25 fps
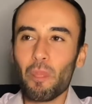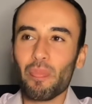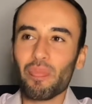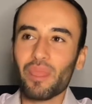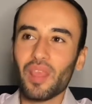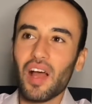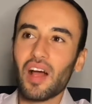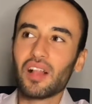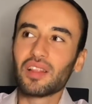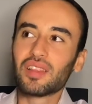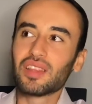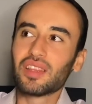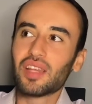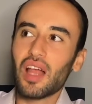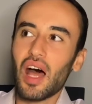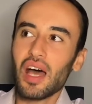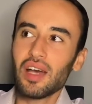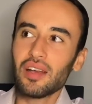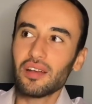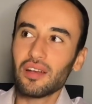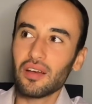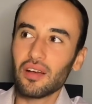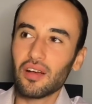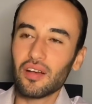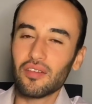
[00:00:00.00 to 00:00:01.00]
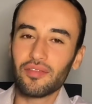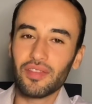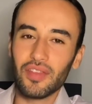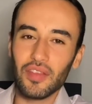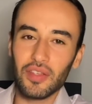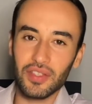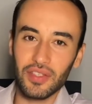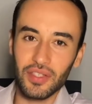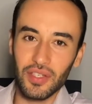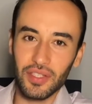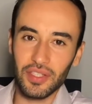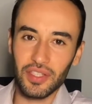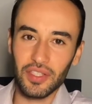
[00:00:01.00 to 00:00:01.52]
a lot of the
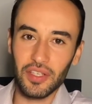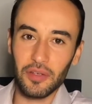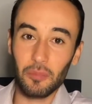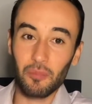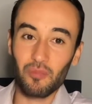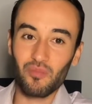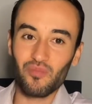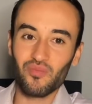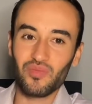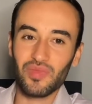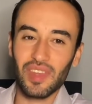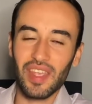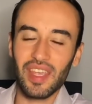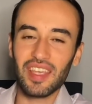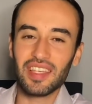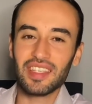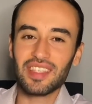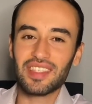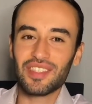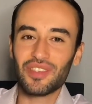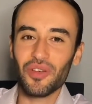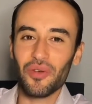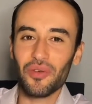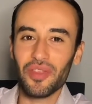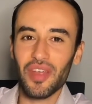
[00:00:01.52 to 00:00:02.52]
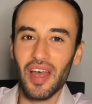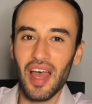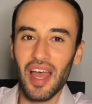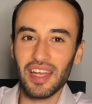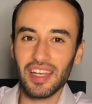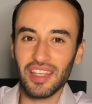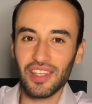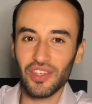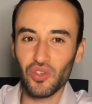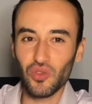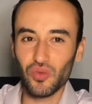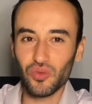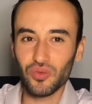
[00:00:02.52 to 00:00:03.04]
system is so
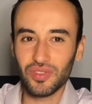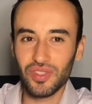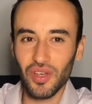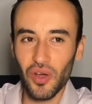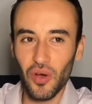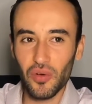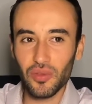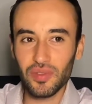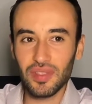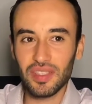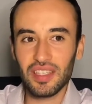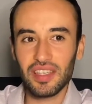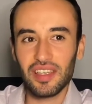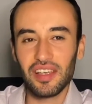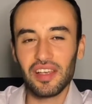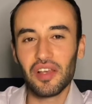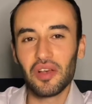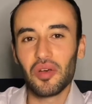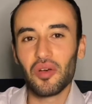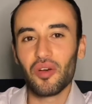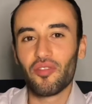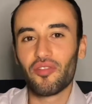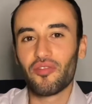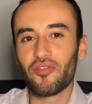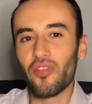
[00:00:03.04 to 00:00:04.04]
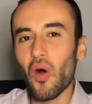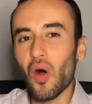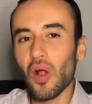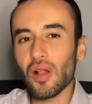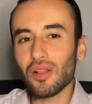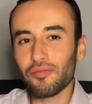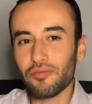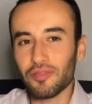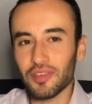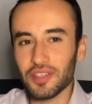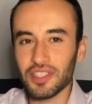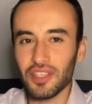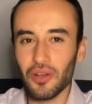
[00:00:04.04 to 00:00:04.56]
that you don't fall
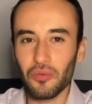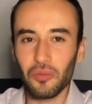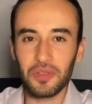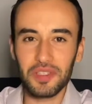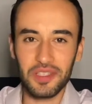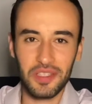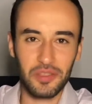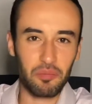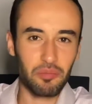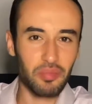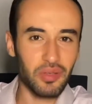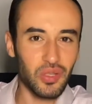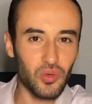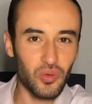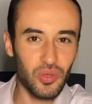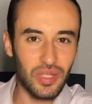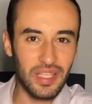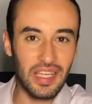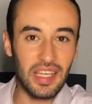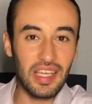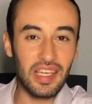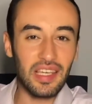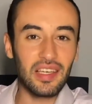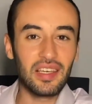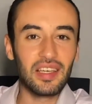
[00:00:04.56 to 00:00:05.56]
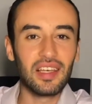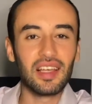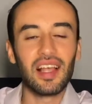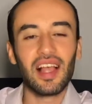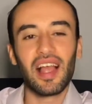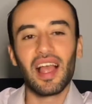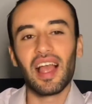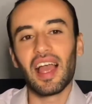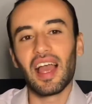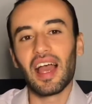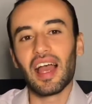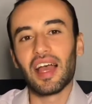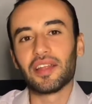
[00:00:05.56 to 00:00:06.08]
for someone's beauty
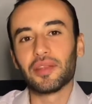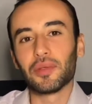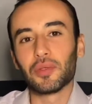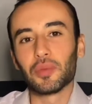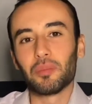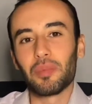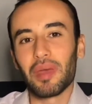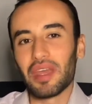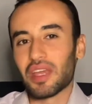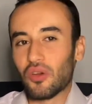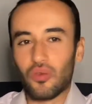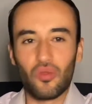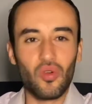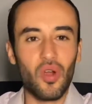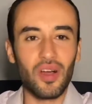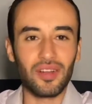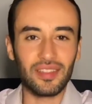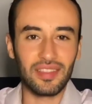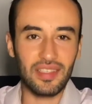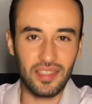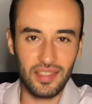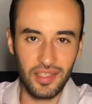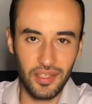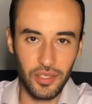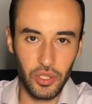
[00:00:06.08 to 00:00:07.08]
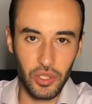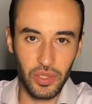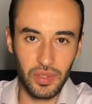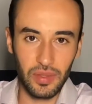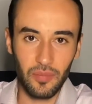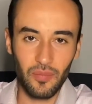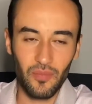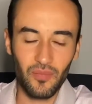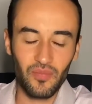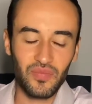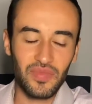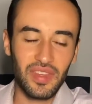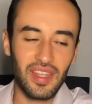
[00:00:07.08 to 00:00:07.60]
and make a wrong decision.
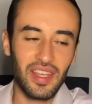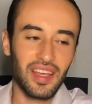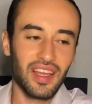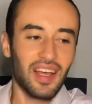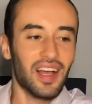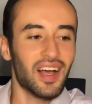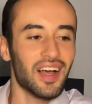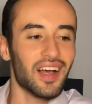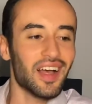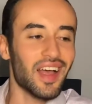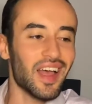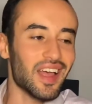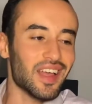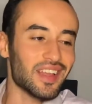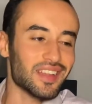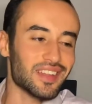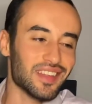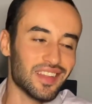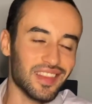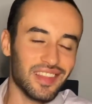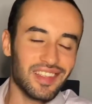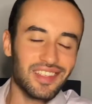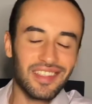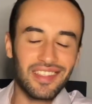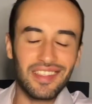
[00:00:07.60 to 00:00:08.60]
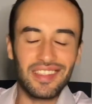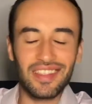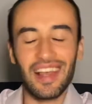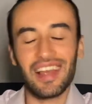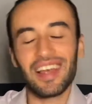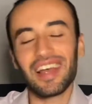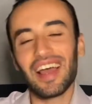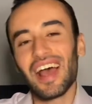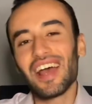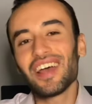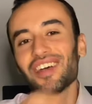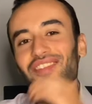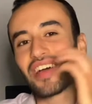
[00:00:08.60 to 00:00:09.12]
And this is,
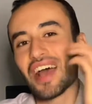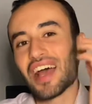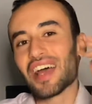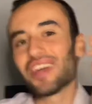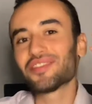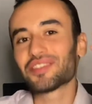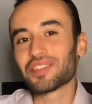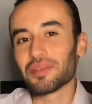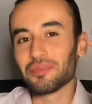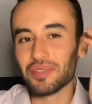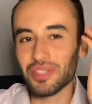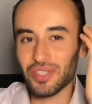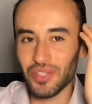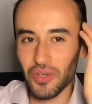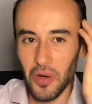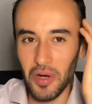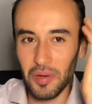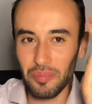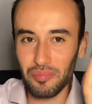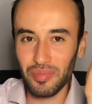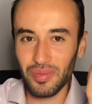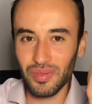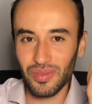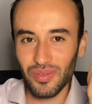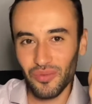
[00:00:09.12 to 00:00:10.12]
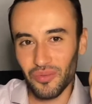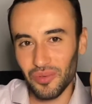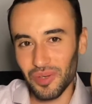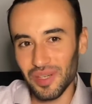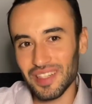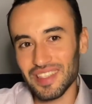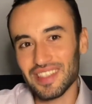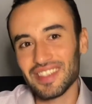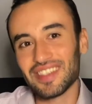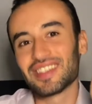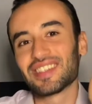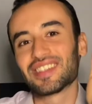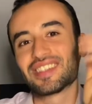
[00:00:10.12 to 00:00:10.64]
I have some sharp
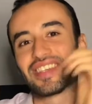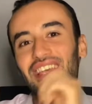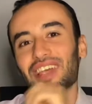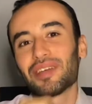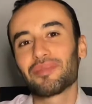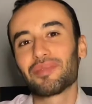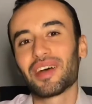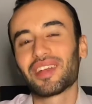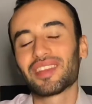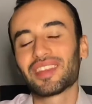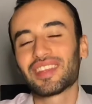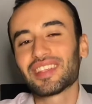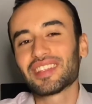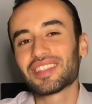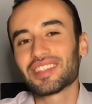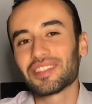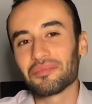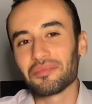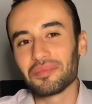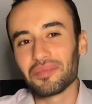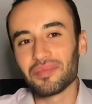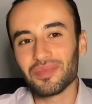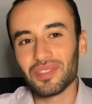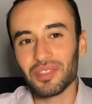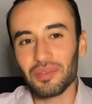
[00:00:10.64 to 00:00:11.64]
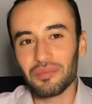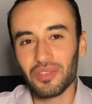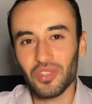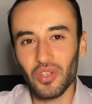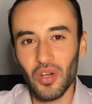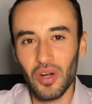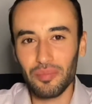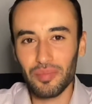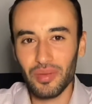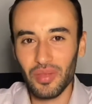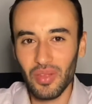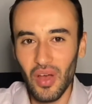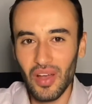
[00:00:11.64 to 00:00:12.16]
words to say about this, some
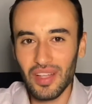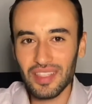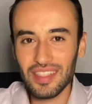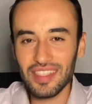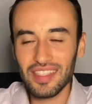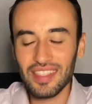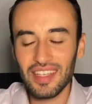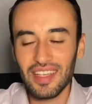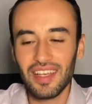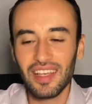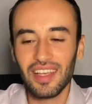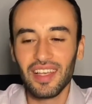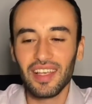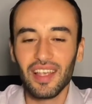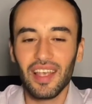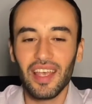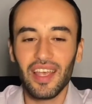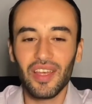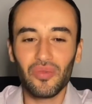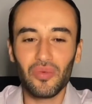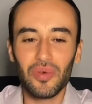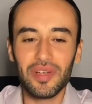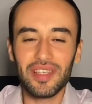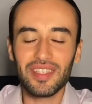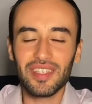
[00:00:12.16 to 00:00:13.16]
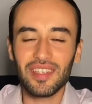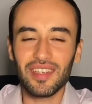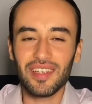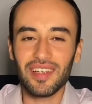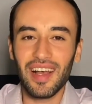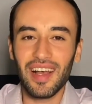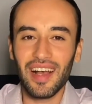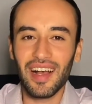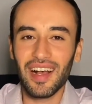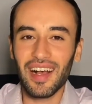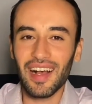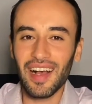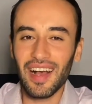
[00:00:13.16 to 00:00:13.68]
sharp thoughts, in which
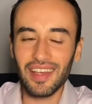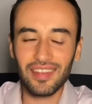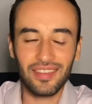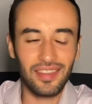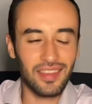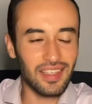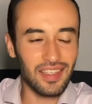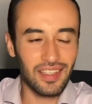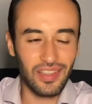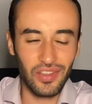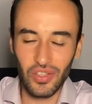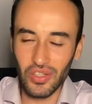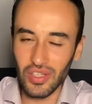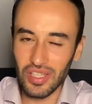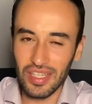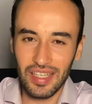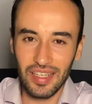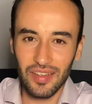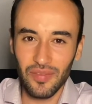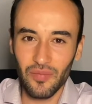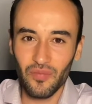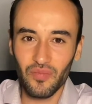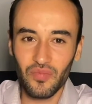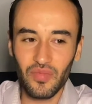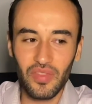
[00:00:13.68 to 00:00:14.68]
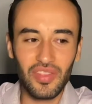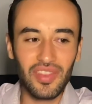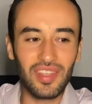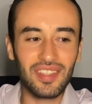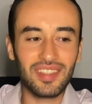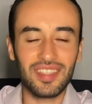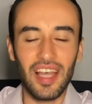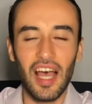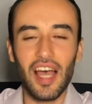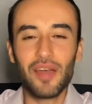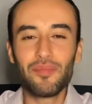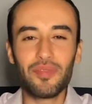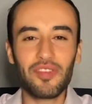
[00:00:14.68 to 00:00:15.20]
I think, look, the
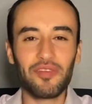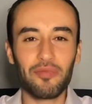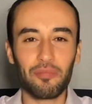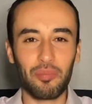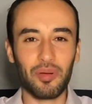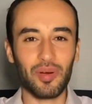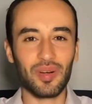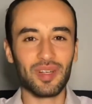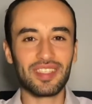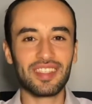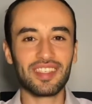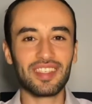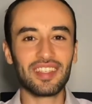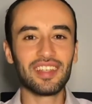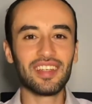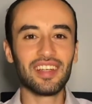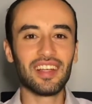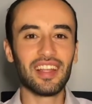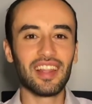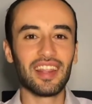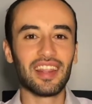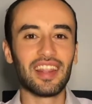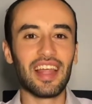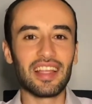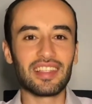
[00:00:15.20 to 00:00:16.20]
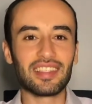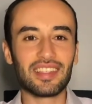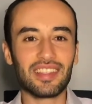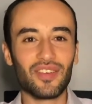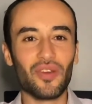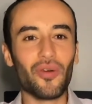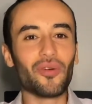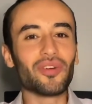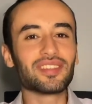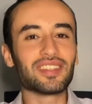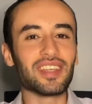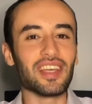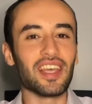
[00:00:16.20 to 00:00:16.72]
type of person that's
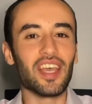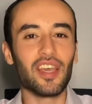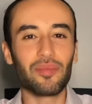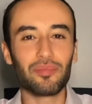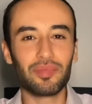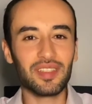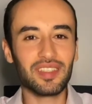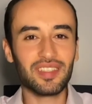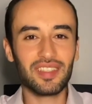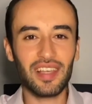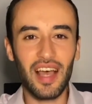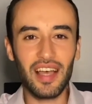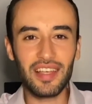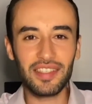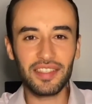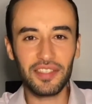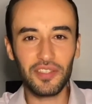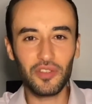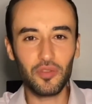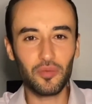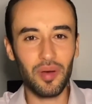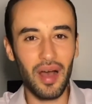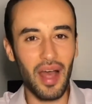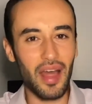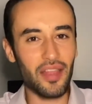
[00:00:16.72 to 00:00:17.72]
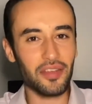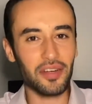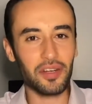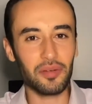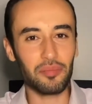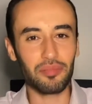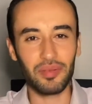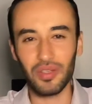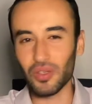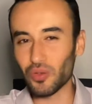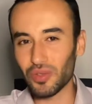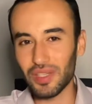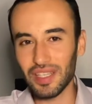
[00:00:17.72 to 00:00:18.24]
going to hypnotize you by their
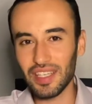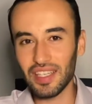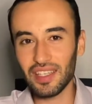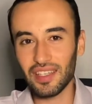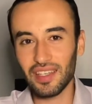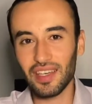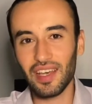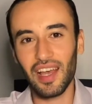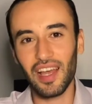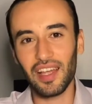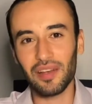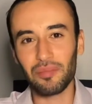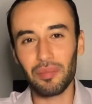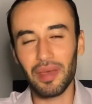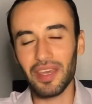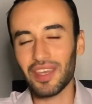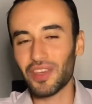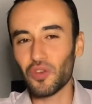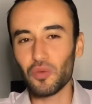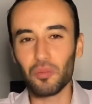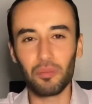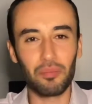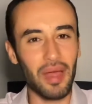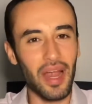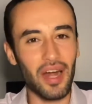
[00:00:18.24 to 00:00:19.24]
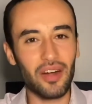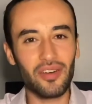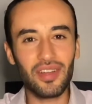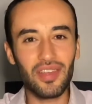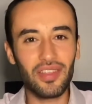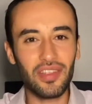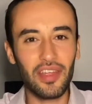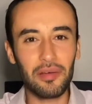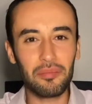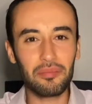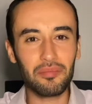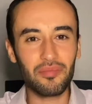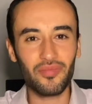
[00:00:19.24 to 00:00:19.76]
beauty and make you marry
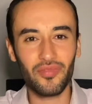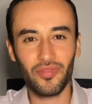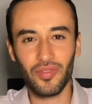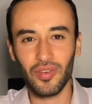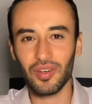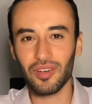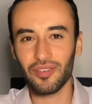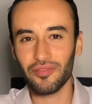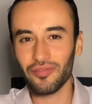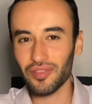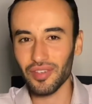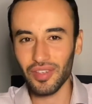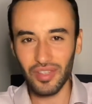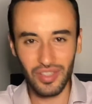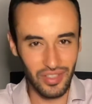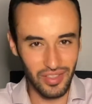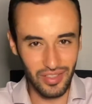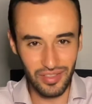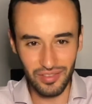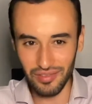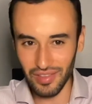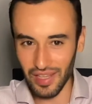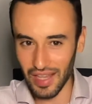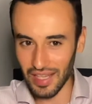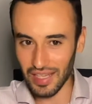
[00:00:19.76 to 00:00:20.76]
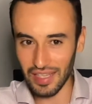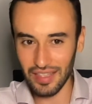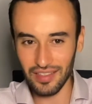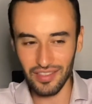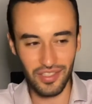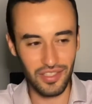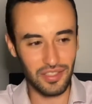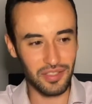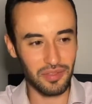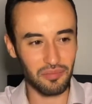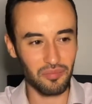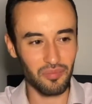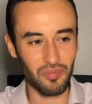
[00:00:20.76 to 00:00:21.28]
them for like,
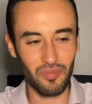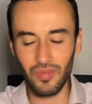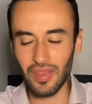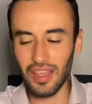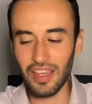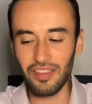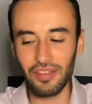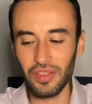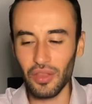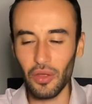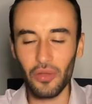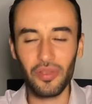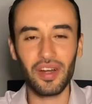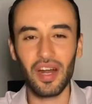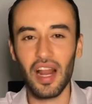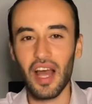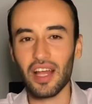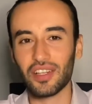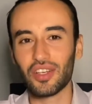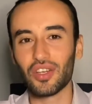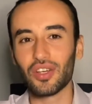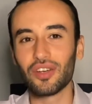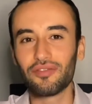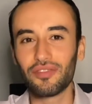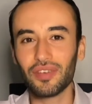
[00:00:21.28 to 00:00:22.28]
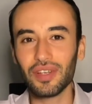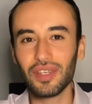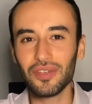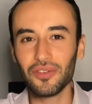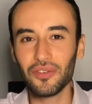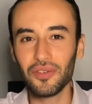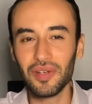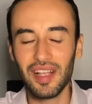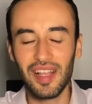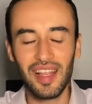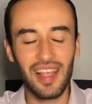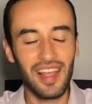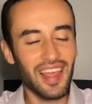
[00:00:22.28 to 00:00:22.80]
just, even though they're not good for
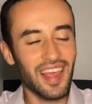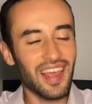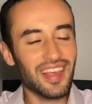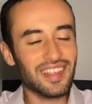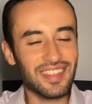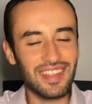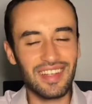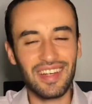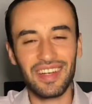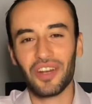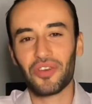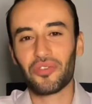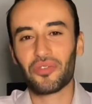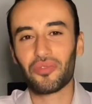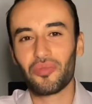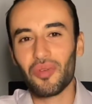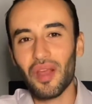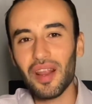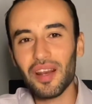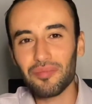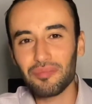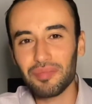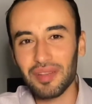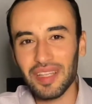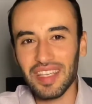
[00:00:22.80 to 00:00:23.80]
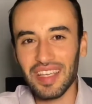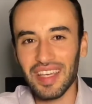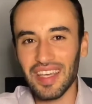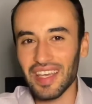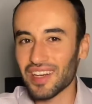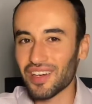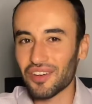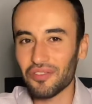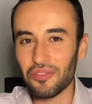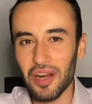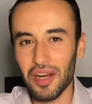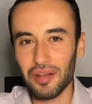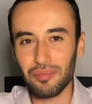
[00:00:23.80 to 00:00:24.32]
you, is an incredibly,
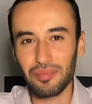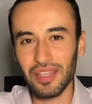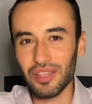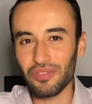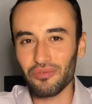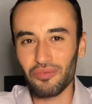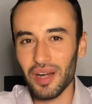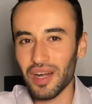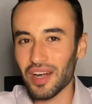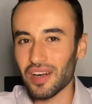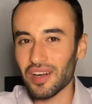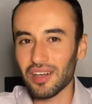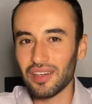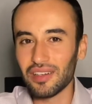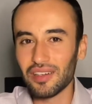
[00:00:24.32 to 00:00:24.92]
incredibly rare